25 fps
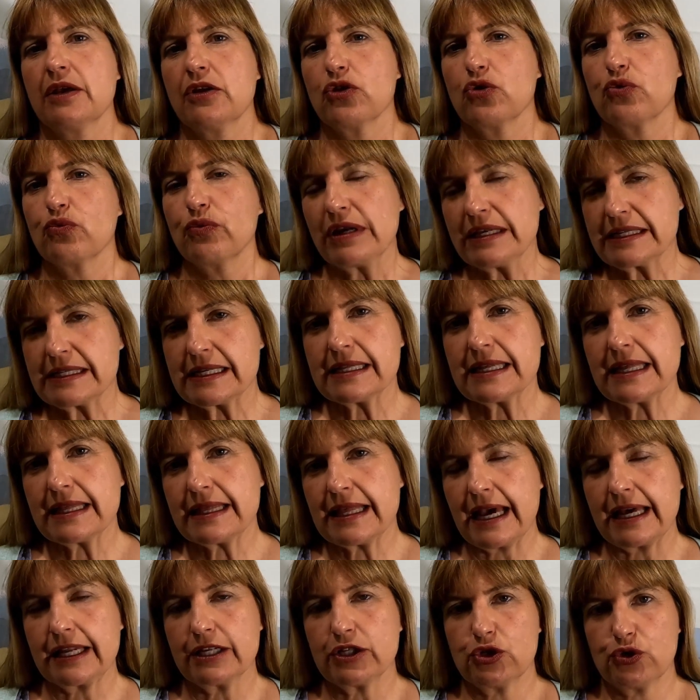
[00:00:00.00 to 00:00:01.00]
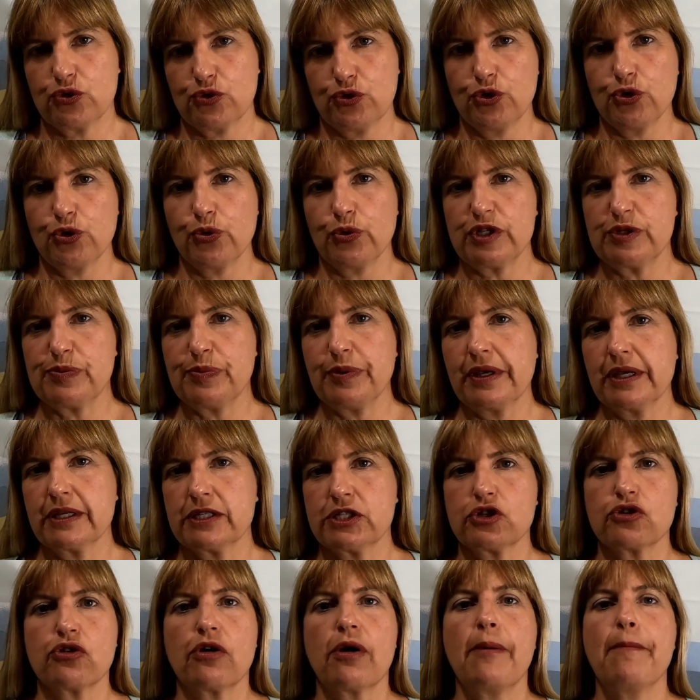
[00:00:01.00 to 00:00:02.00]
The reason that is true is
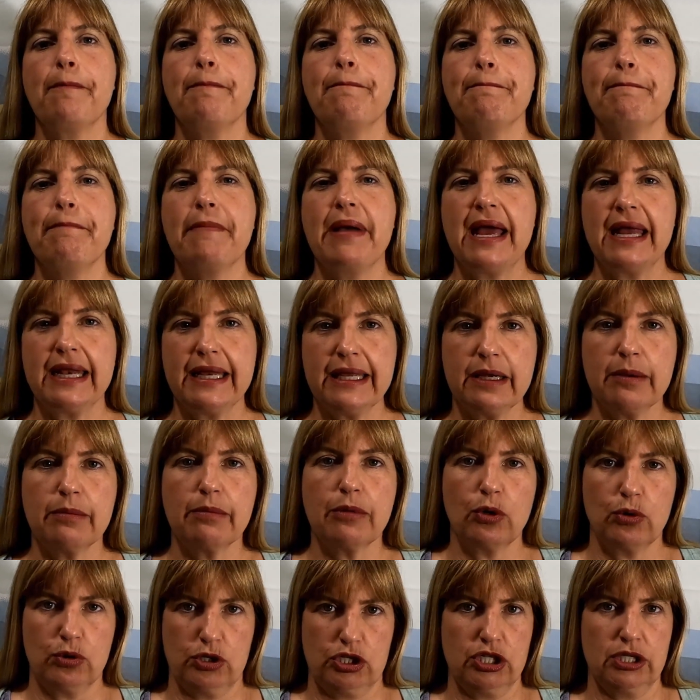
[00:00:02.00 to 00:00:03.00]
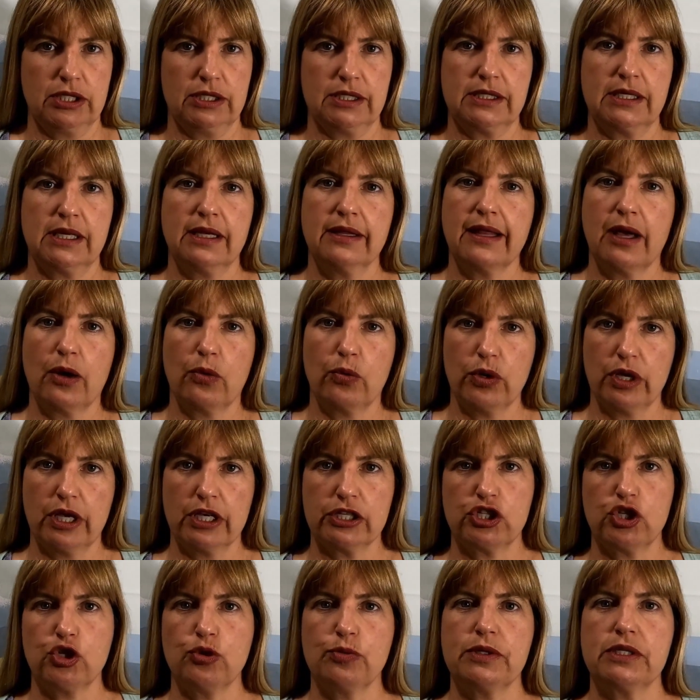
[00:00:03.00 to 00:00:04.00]
because there are many emotions that we
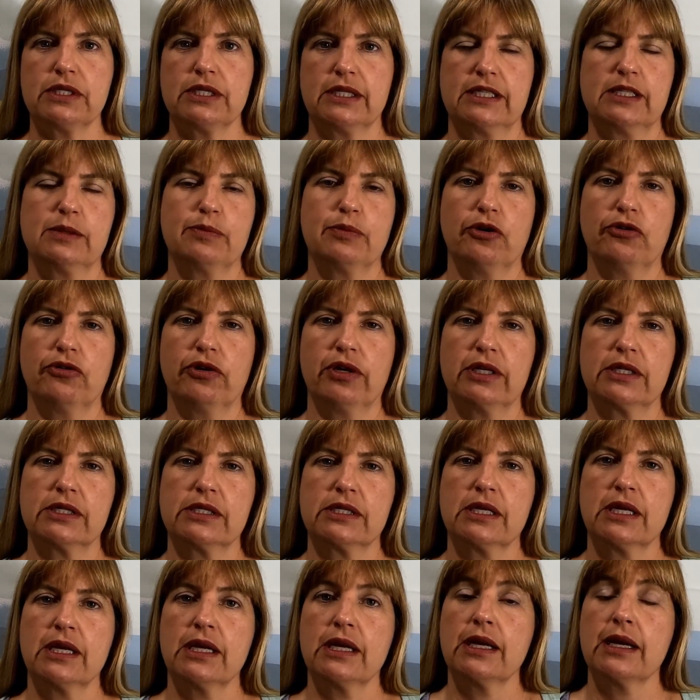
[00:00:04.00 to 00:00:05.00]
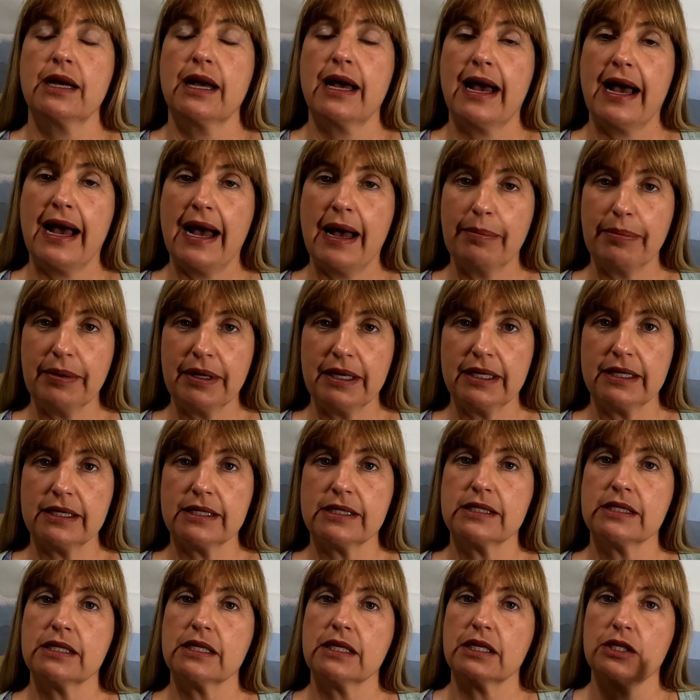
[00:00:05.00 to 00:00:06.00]
as humans experience.
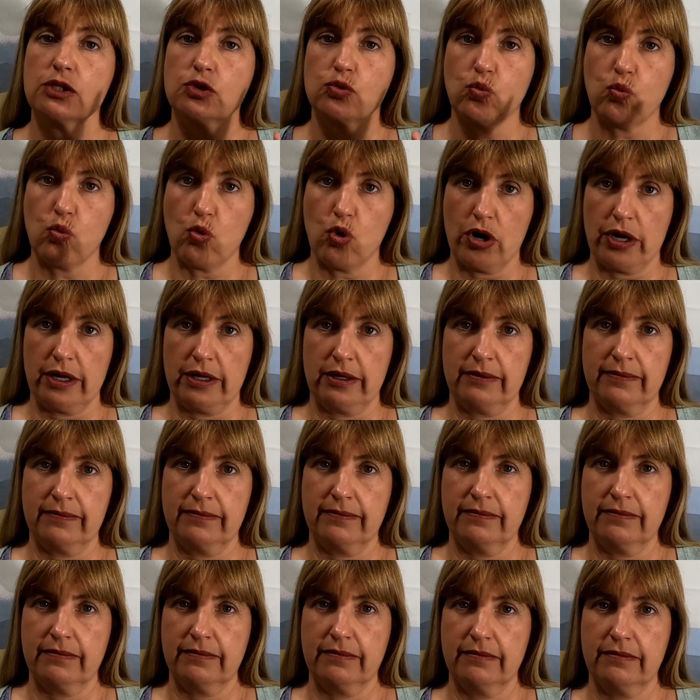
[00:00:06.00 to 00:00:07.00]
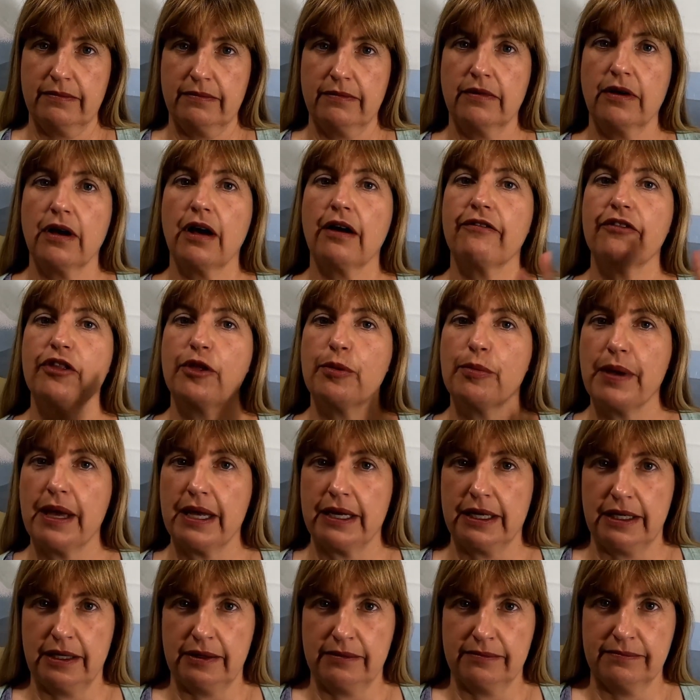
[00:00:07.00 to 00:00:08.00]
Happiness is one of the
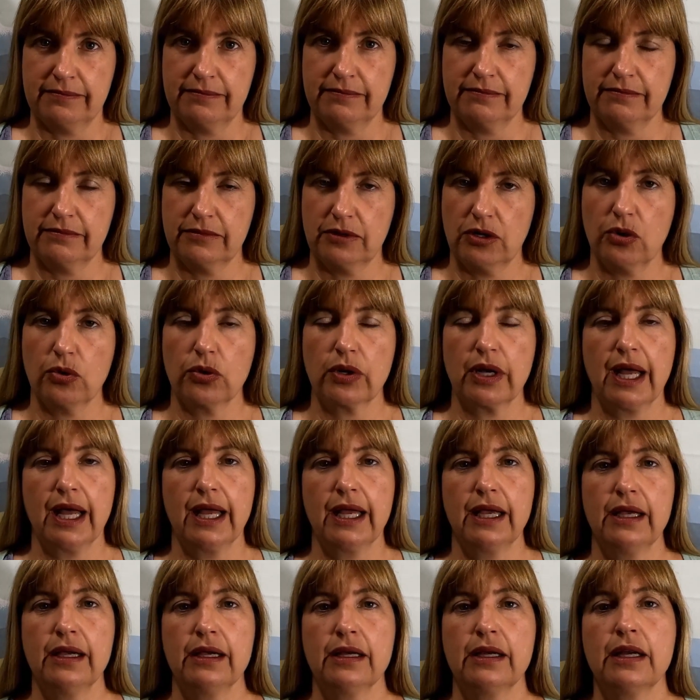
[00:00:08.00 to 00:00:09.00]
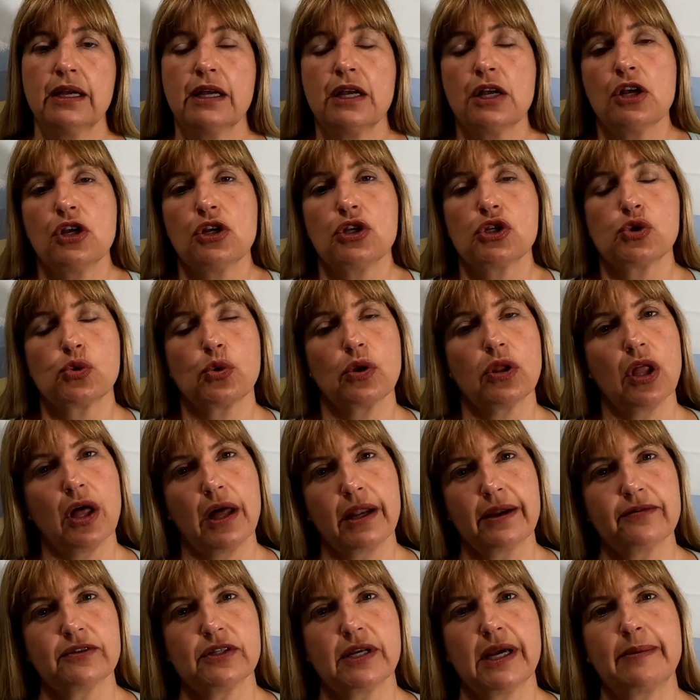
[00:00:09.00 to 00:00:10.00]
many, okay? So a
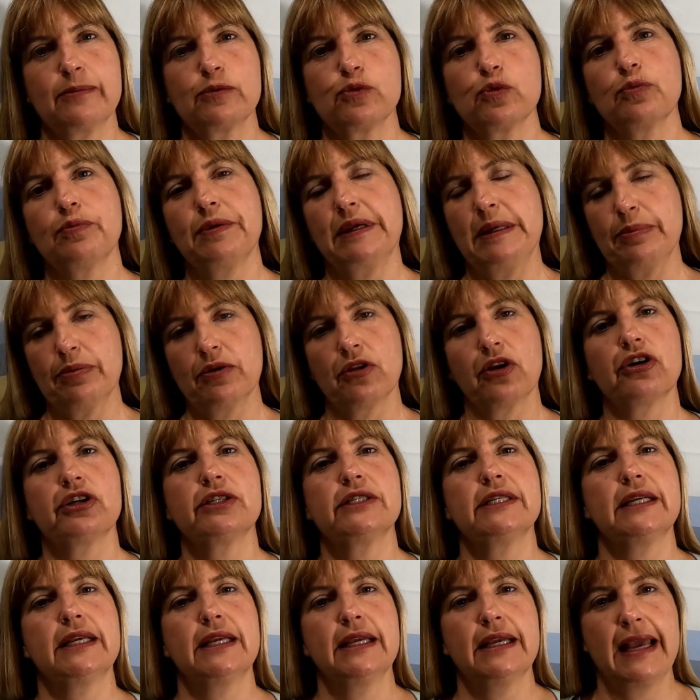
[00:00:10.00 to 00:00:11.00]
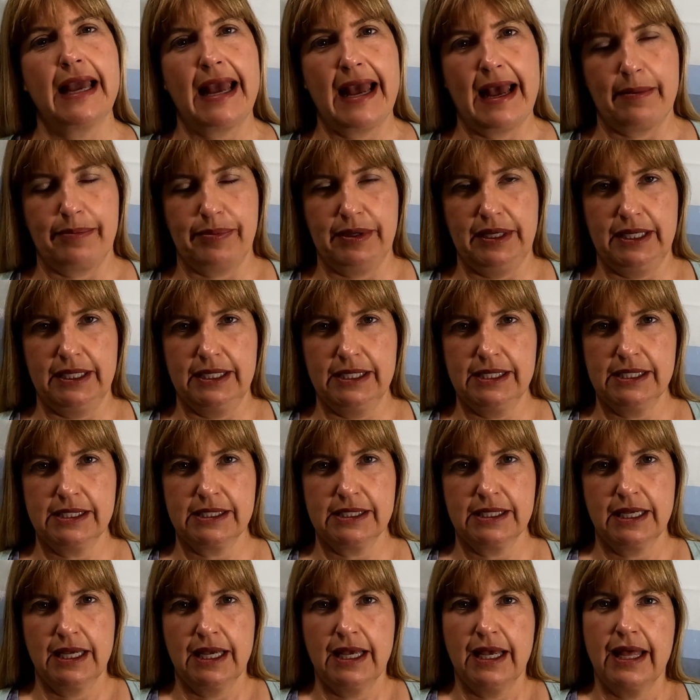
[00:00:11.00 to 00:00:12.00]
lot of times when people are seeking
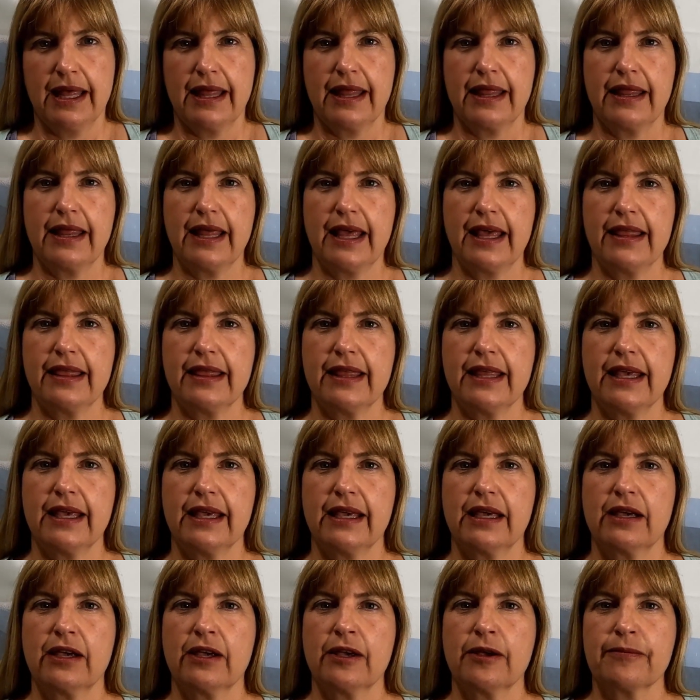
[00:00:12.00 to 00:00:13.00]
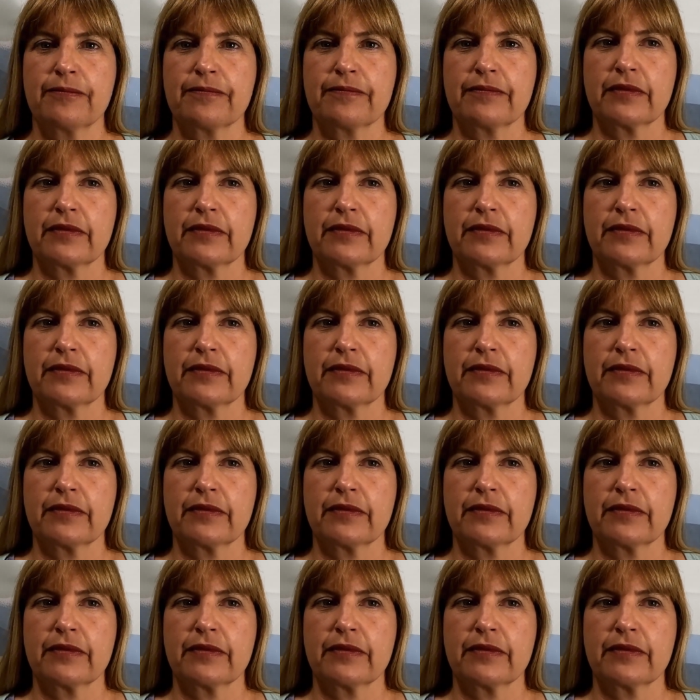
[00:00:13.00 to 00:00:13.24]
happiness, they think,